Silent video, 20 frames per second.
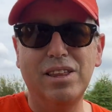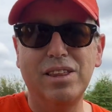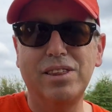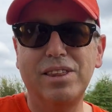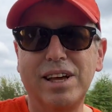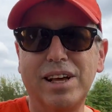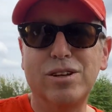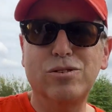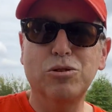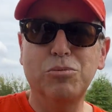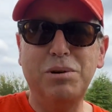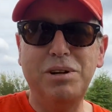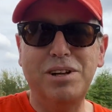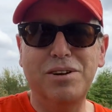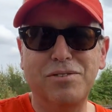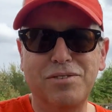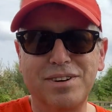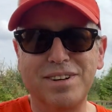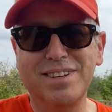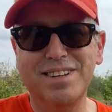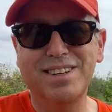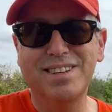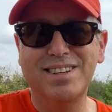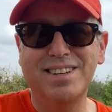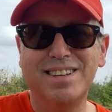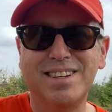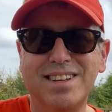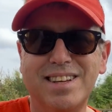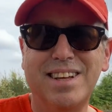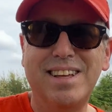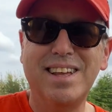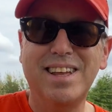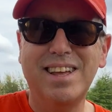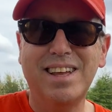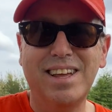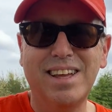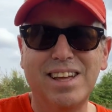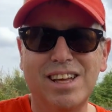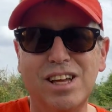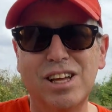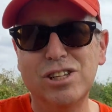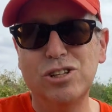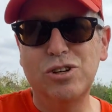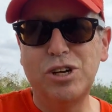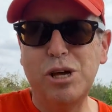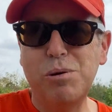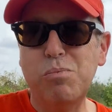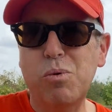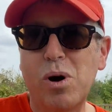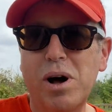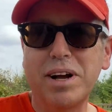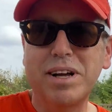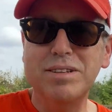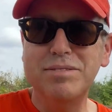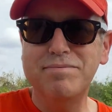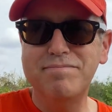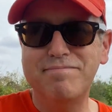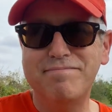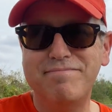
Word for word: things will be different. So keep walking,